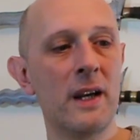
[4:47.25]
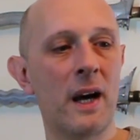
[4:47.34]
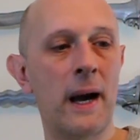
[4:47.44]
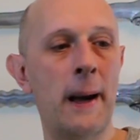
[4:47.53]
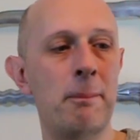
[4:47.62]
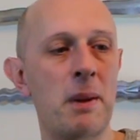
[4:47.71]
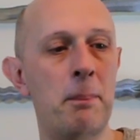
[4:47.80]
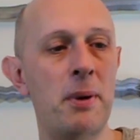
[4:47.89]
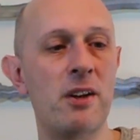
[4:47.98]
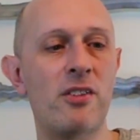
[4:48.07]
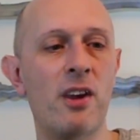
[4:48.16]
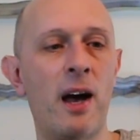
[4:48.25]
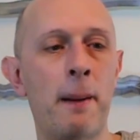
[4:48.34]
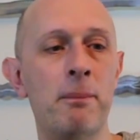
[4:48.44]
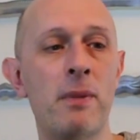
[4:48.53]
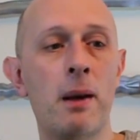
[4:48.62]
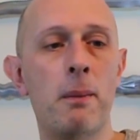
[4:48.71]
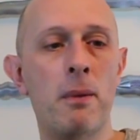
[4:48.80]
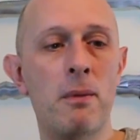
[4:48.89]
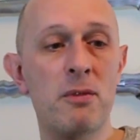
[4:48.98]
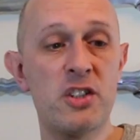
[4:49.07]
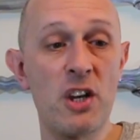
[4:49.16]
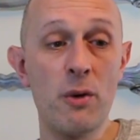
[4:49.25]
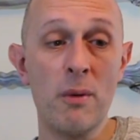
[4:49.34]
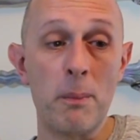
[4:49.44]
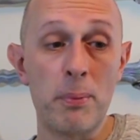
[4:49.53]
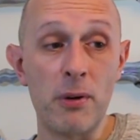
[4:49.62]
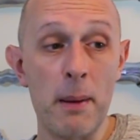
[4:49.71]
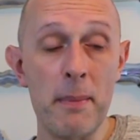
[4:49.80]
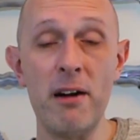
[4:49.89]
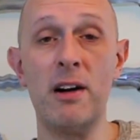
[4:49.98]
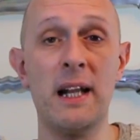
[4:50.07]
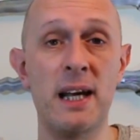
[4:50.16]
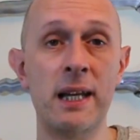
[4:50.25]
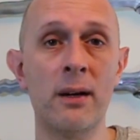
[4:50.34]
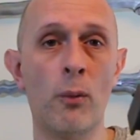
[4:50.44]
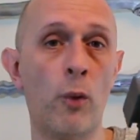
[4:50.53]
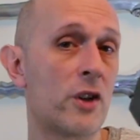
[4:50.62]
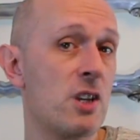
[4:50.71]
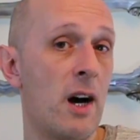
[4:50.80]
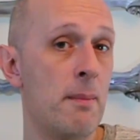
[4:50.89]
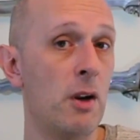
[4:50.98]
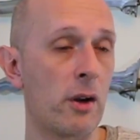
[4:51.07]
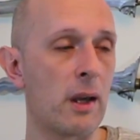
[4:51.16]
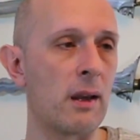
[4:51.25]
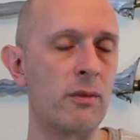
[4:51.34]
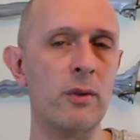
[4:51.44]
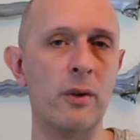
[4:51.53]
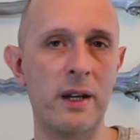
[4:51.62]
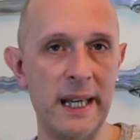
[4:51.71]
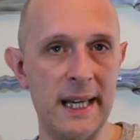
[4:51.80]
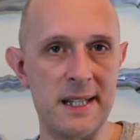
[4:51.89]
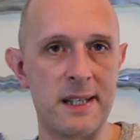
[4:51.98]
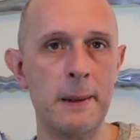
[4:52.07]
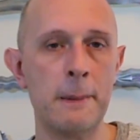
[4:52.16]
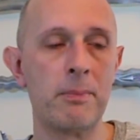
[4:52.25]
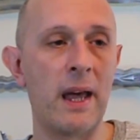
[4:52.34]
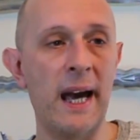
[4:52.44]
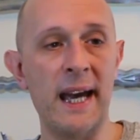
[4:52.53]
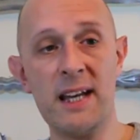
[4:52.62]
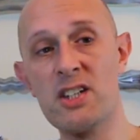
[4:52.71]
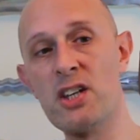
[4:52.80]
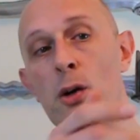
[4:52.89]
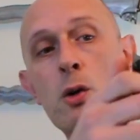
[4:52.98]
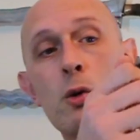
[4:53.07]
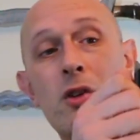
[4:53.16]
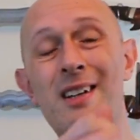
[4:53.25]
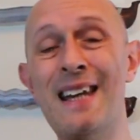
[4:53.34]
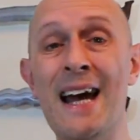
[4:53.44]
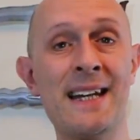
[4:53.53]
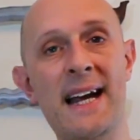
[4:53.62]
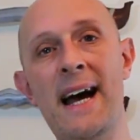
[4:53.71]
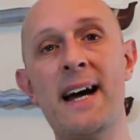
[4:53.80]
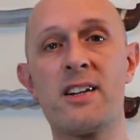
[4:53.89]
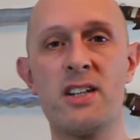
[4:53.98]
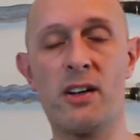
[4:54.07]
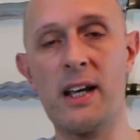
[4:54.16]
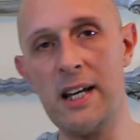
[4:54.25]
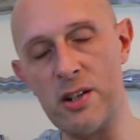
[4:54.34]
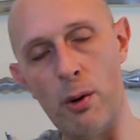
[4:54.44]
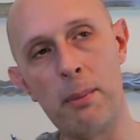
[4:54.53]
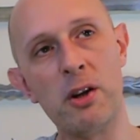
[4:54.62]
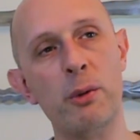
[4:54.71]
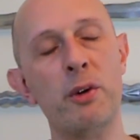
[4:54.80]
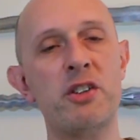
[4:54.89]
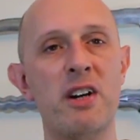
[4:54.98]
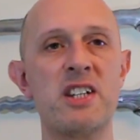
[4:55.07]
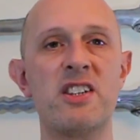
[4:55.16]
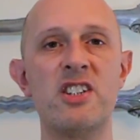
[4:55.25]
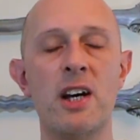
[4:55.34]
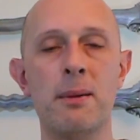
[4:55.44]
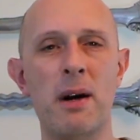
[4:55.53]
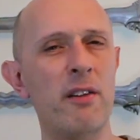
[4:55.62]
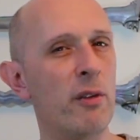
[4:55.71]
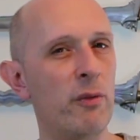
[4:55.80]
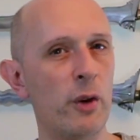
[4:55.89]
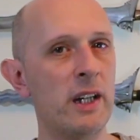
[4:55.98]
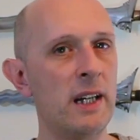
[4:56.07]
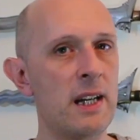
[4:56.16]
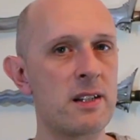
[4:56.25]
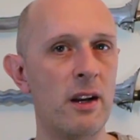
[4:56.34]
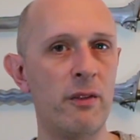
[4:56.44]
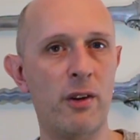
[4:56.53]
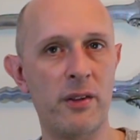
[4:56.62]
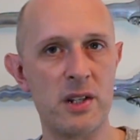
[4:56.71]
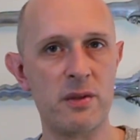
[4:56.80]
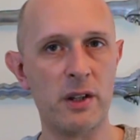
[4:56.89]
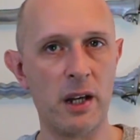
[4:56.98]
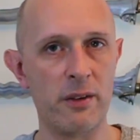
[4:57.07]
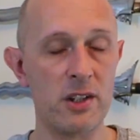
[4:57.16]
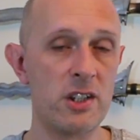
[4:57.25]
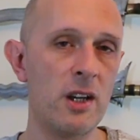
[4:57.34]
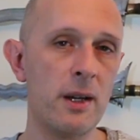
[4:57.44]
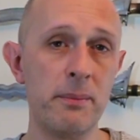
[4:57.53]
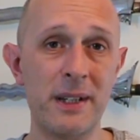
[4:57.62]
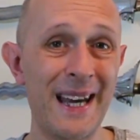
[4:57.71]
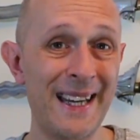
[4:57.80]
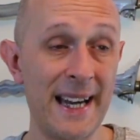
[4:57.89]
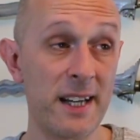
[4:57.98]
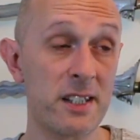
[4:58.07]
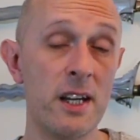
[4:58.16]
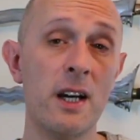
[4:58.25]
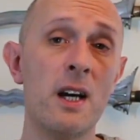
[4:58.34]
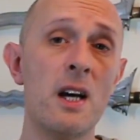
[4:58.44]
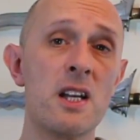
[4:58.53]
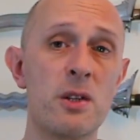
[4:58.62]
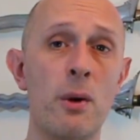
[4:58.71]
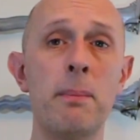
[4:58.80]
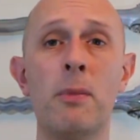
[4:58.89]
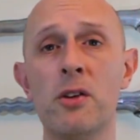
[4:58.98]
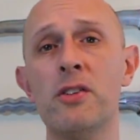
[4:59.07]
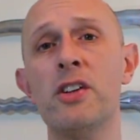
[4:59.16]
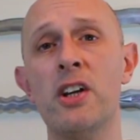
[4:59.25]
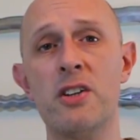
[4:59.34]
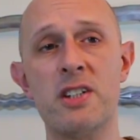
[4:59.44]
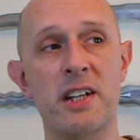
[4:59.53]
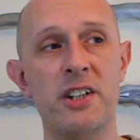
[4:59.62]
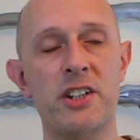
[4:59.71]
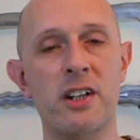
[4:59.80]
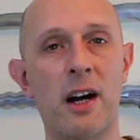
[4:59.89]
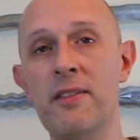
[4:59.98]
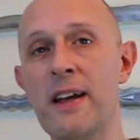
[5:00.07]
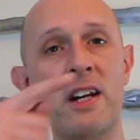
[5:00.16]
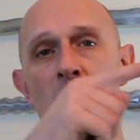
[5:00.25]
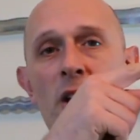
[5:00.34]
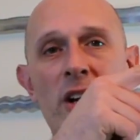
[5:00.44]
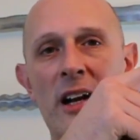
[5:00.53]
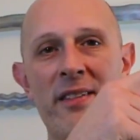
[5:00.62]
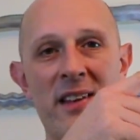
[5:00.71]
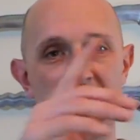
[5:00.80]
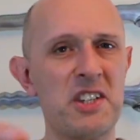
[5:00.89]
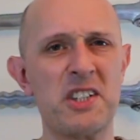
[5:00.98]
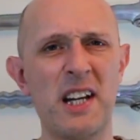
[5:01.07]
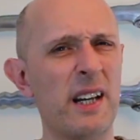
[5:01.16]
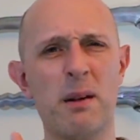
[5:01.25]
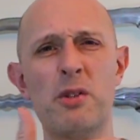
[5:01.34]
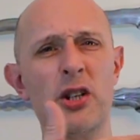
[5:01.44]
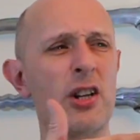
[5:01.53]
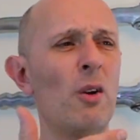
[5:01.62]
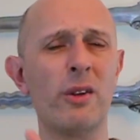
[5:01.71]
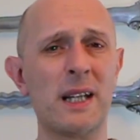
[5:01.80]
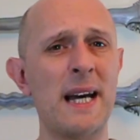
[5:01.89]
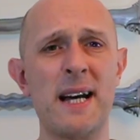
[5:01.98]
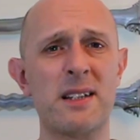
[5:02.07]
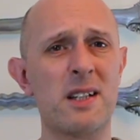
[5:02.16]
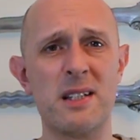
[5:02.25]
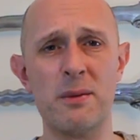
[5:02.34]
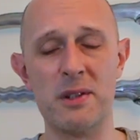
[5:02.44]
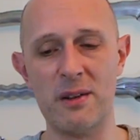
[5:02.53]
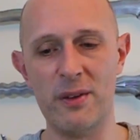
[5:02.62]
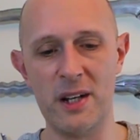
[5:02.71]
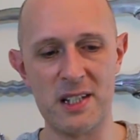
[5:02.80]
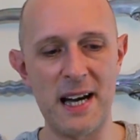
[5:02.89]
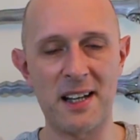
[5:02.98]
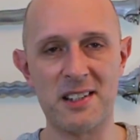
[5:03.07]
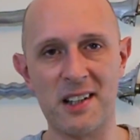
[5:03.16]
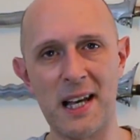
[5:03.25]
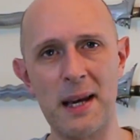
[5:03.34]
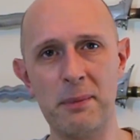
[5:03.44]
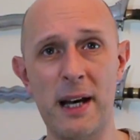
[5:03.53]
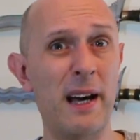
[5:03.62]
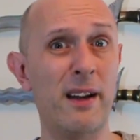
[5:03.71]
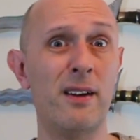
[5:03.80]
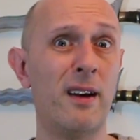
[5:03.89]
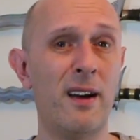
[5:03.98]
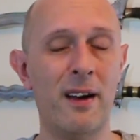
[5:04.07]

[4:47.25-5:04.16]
Um, but um, so primarily what I'm looking for is a so-called Dane axe. Okay, so I'm going to address the term, I've avoided it so far in this video, the term Dane axe. So in modern usage, and they don't look like this incidentally, I'm just holding an axe because it was the first axe that came to hand.